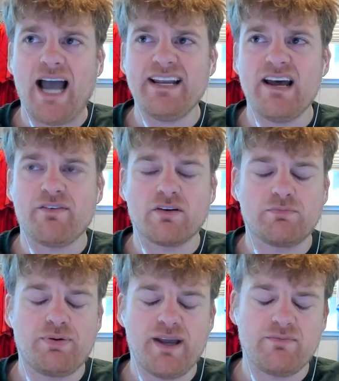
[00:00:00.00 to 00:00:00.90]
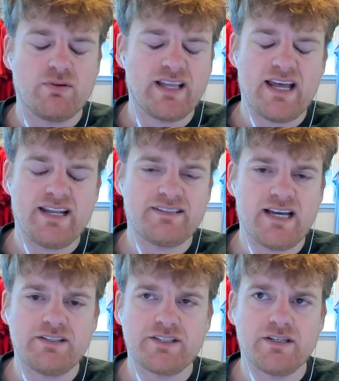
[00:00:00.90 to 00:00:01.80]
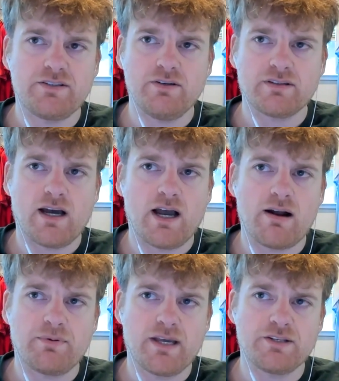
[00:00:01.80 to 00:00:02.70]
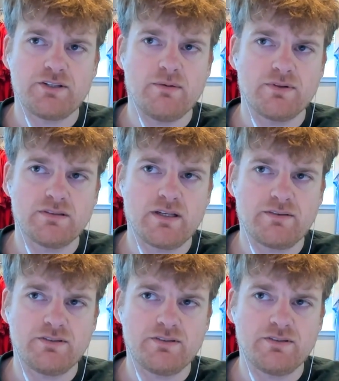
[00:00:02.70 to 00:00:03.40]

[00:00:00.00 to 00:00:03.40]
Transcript: never paid really any attention to, like, the higher application numbers. Like, these